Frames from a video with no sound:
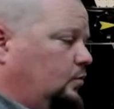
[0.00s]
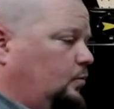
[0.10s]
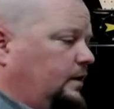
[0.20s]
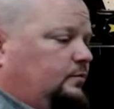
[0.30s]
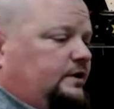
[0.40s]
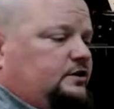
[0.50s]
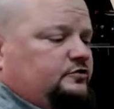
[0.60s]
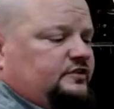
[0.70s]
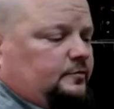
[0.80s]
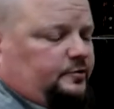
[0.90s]
when we do
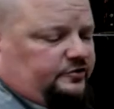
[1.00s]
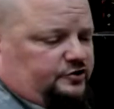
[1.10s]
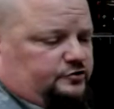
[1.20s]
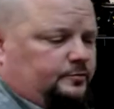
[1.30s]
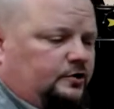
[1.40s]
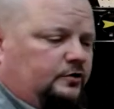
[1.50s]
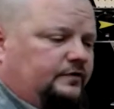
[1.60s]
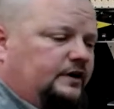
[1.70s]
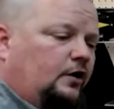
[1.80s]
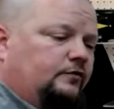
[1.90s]
see the positioner move,
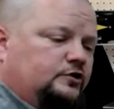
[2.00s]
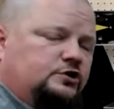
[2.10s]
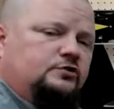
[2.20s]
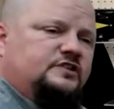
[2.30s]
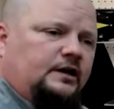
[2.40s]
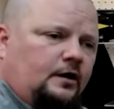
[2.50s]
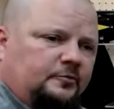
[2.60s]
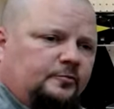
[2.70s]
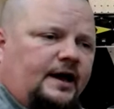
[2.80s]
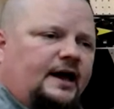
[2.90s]
it overshoots and
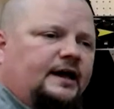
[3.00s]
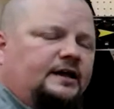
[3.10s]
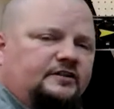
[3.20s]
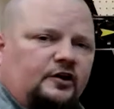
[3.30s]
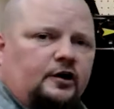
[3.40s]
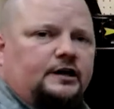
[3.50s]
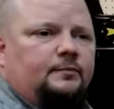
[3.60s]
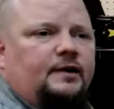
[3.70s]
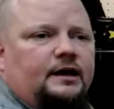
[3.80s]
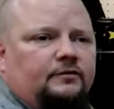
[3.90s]
comes back and it's hunting
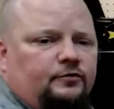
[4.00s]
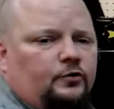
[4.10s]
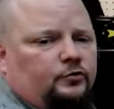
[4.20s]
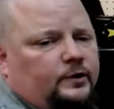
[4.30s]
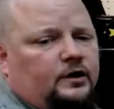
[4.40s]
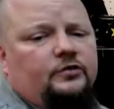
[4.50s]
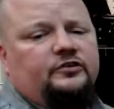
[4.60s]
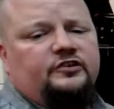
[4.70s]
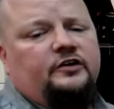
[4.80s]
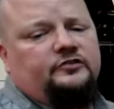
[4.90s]
back and forth. We call
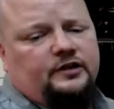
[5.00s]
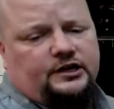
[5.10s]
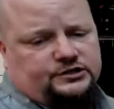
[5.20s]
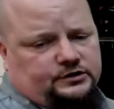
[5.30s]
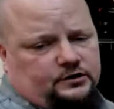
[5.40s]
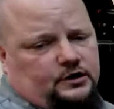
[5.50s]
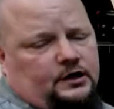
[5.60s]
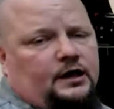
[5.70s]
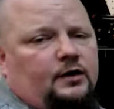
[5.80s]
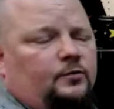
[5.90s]
this oscillation.
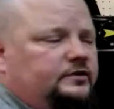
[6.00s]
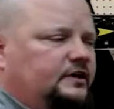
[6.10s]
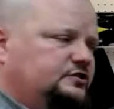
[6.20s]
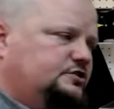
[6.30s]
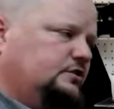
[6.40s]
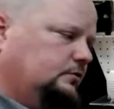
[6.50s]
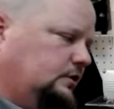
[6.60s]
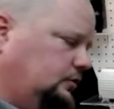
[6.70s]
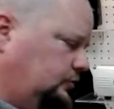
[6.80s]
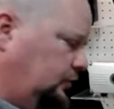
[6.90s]
And what that's
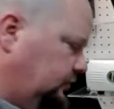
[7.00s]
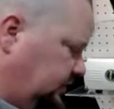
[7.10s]
generally due to is